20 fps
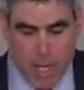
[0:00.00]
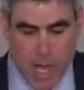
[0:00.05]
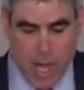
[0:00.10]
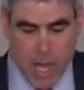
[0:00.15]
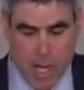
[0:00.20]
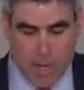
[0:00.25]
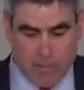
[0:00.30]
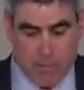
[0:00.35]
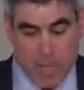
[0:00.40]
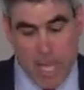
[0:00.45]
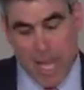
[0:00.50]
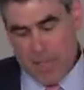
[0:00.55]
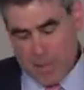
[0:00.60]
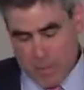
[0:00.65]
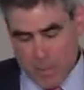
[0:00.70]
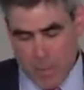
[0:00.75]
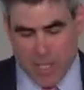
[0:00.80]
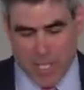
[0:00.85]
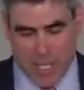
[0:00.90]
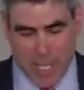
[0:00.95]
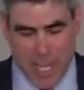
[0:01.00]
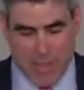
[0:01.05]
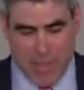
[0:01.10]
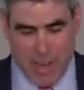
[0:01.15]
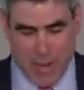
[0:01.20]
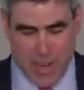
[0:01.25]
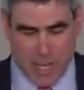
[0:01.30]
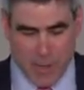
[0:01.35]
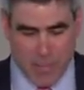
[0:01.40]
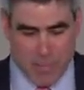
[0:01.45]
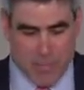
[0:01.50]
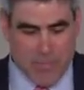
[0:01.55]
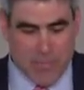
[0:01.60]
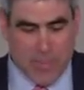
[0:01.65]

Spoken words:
As once again, there you go.